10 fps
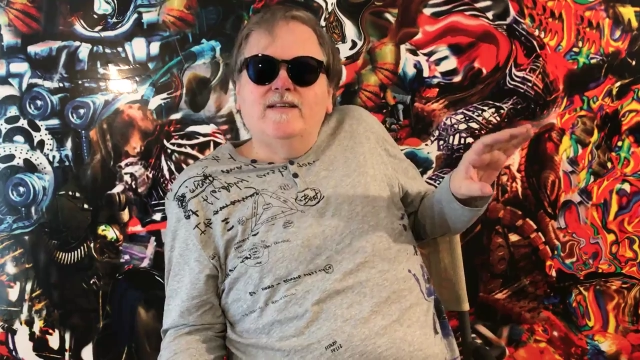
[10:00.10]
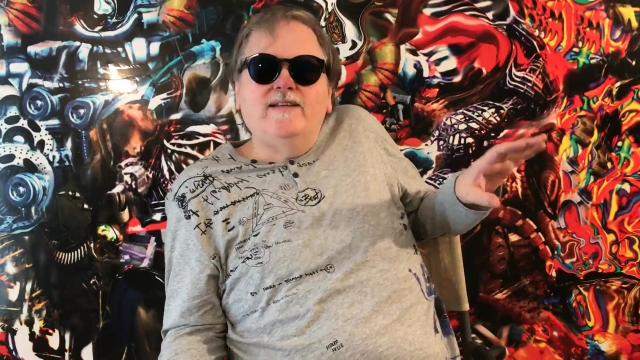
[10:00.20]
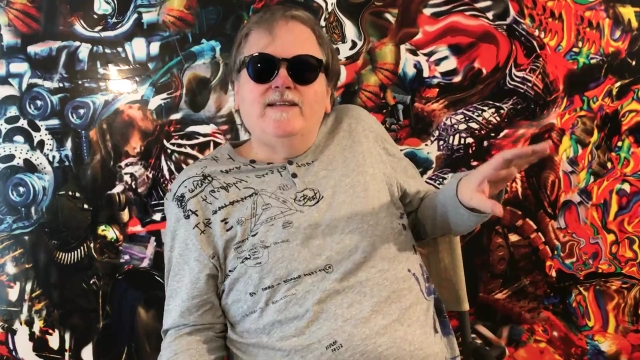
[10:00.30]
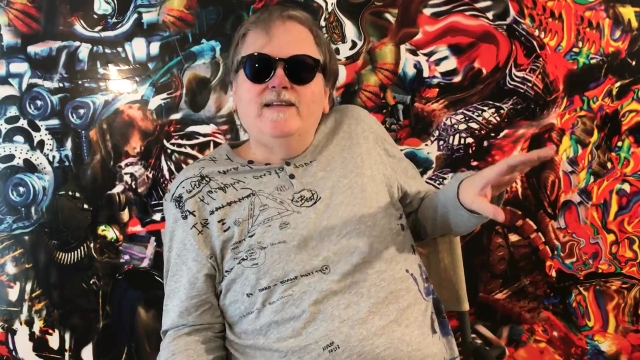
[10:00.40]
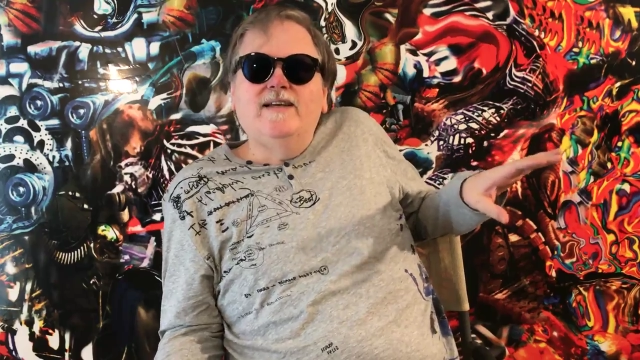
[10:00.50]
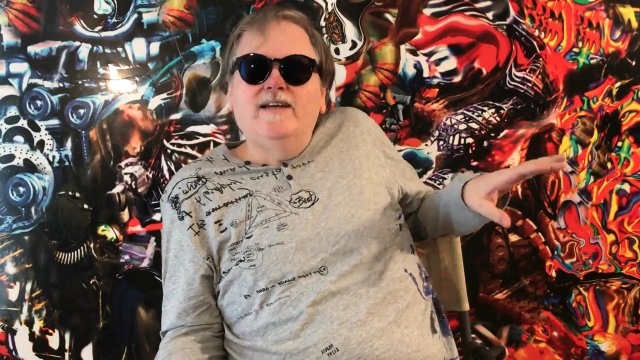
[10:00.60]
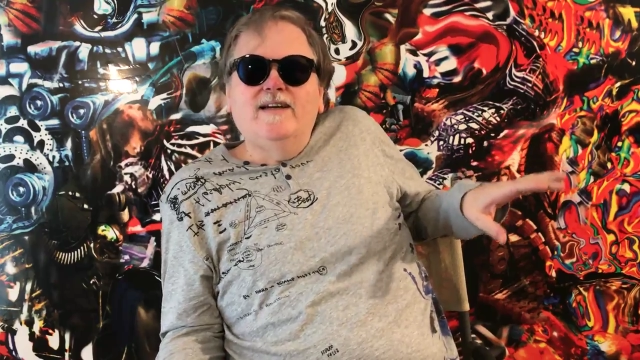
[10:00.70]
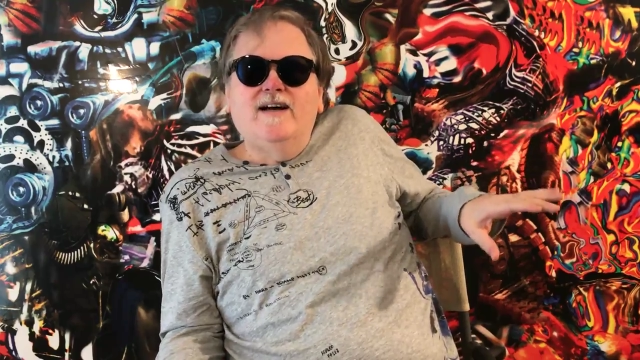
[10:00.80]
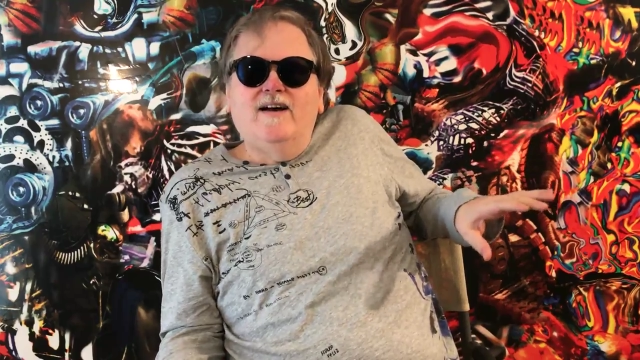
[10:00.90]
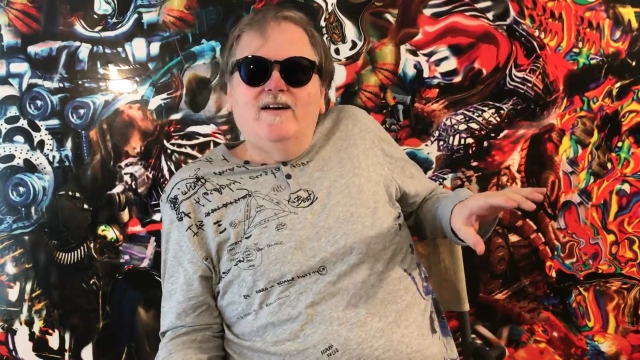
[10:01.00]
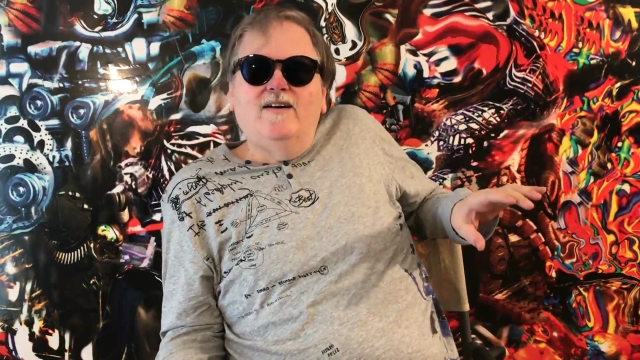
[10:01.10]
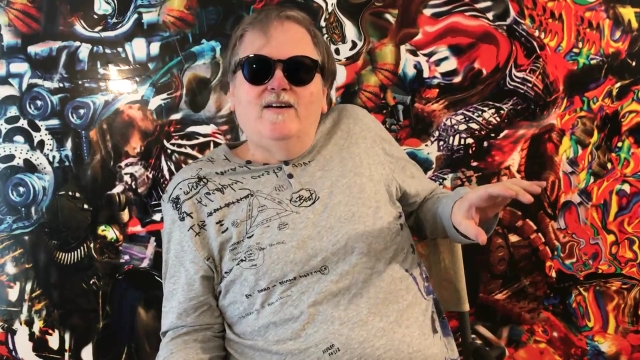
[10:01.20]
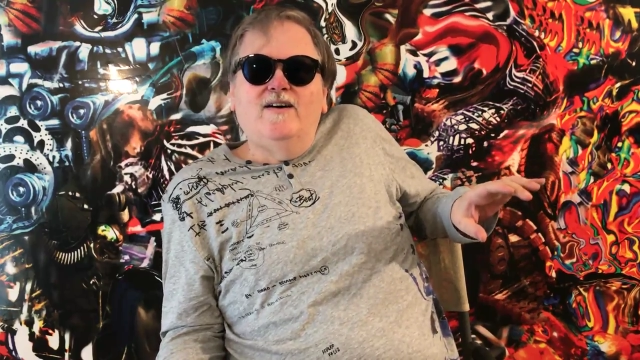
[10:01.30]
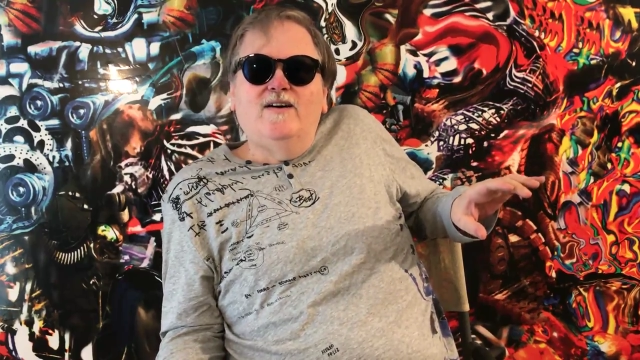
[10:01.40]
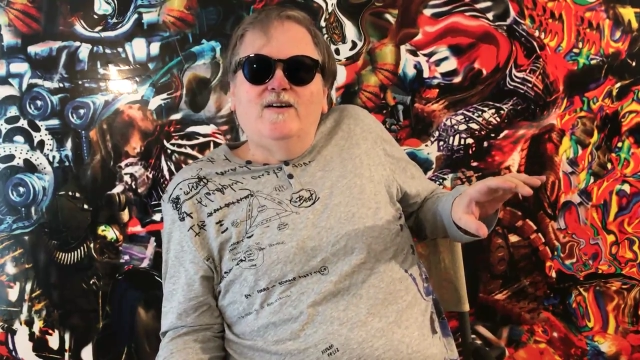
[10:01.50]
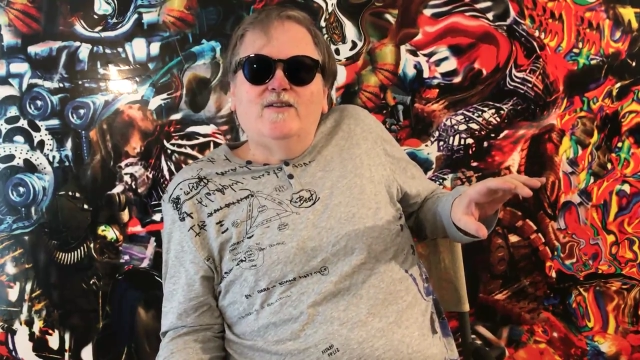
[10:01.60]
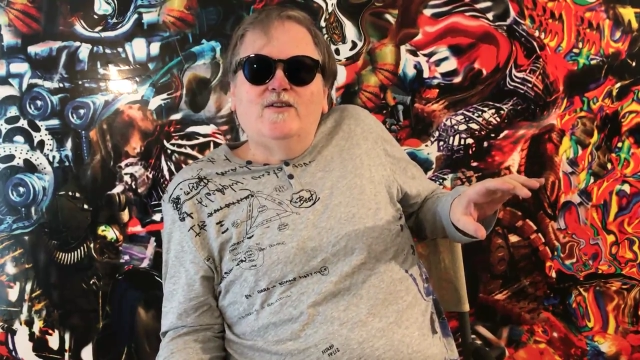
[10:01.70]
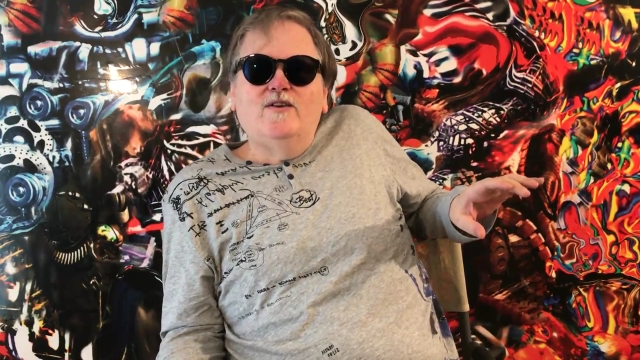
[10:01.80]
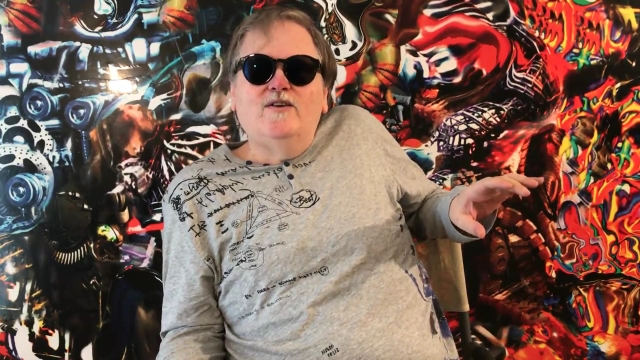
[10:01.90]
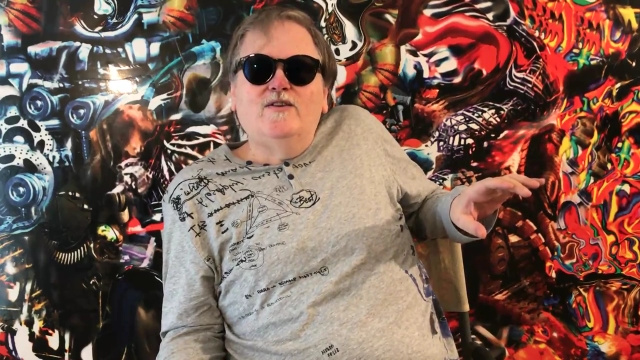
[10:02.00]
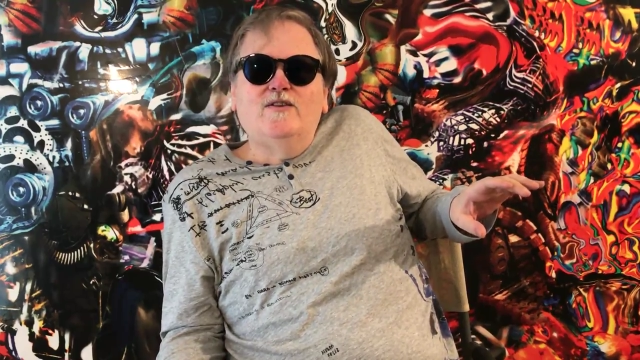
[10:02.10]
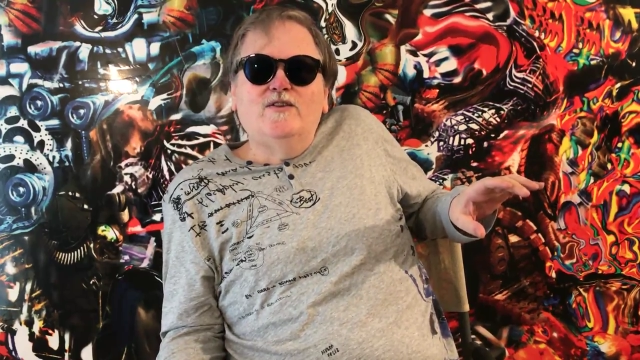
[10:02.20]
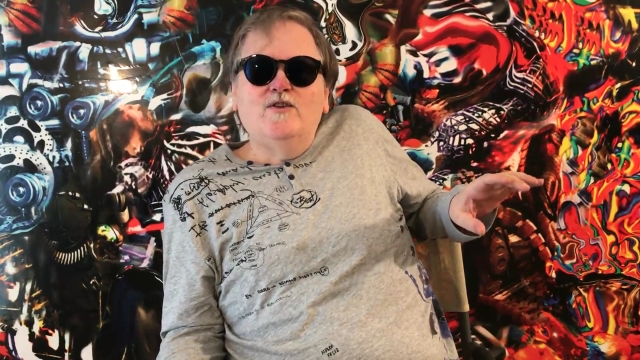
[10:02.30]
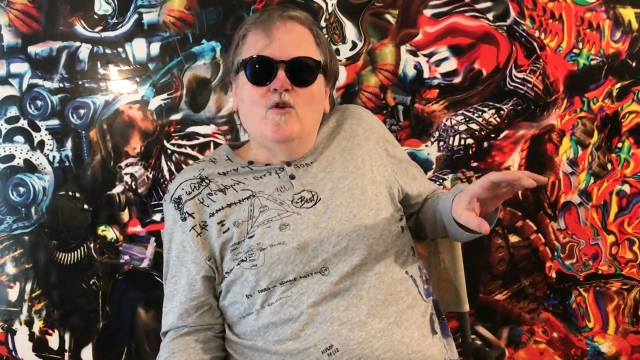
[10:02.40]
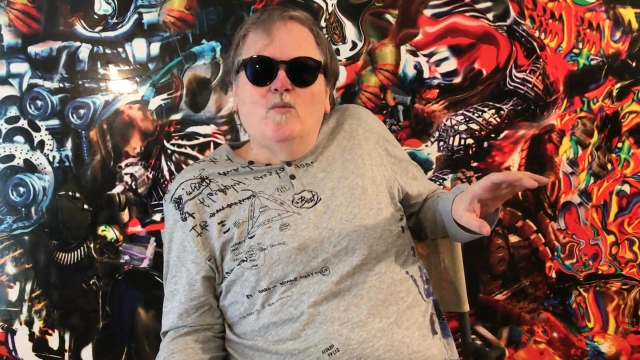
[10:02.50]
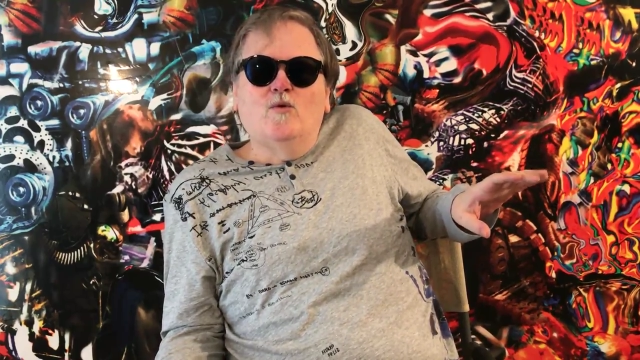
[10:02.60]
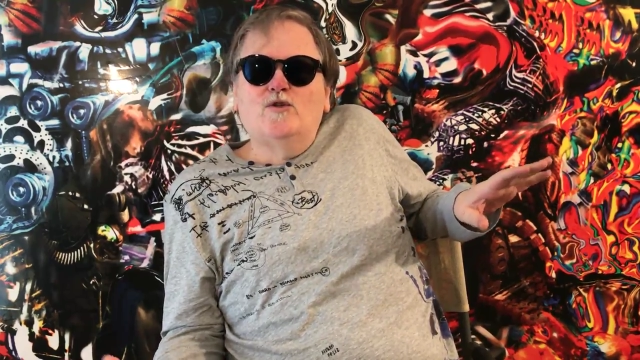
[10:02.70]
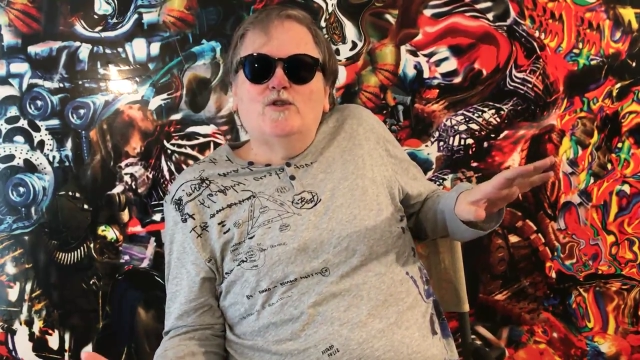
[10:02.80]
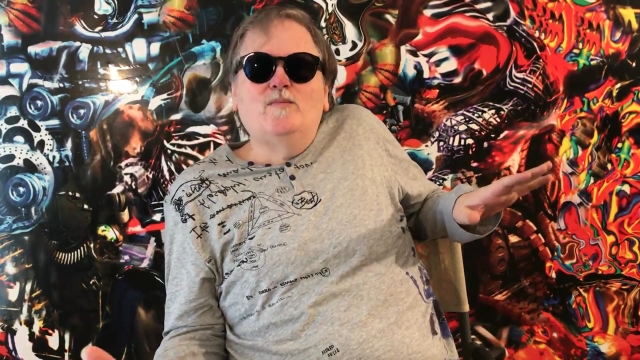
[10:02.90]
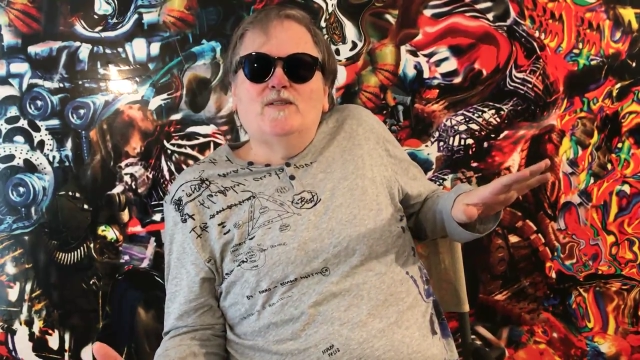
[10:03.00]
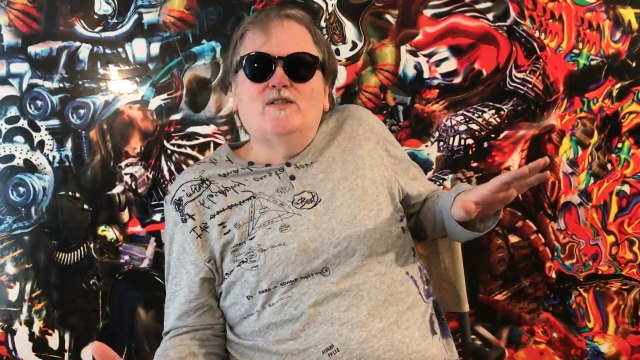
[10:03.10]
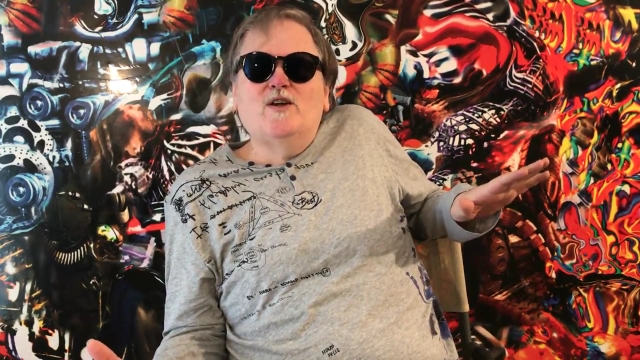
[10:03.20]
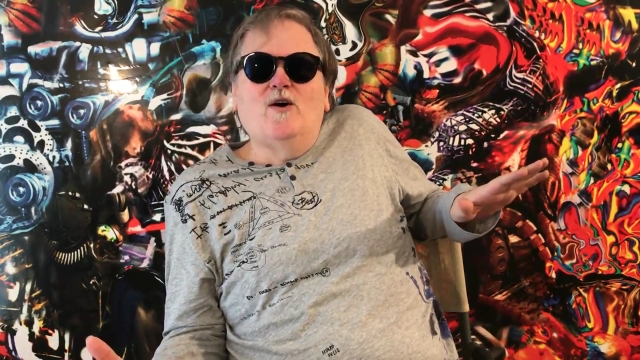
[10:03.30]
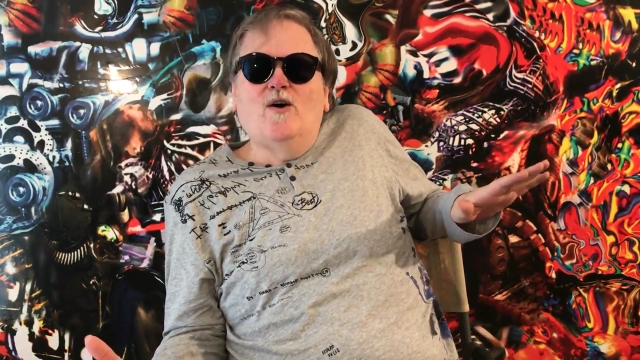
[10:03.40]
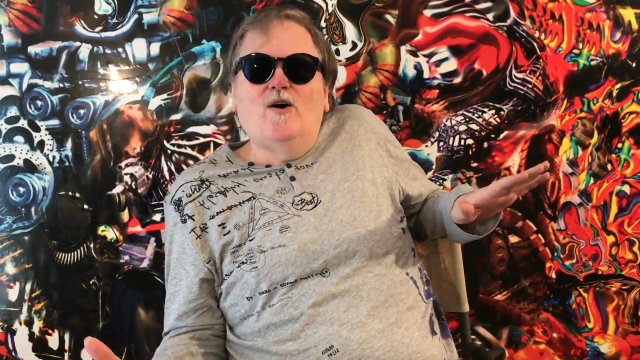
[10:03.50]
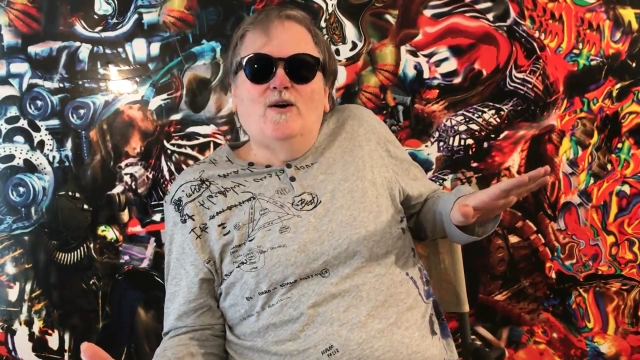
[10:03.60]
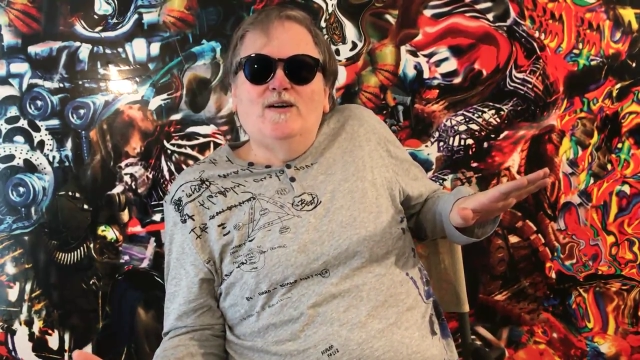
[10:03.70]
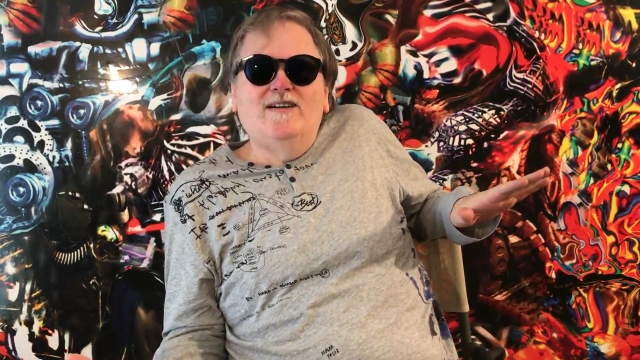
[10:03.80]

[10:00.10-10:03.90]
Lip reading: that the normal superstar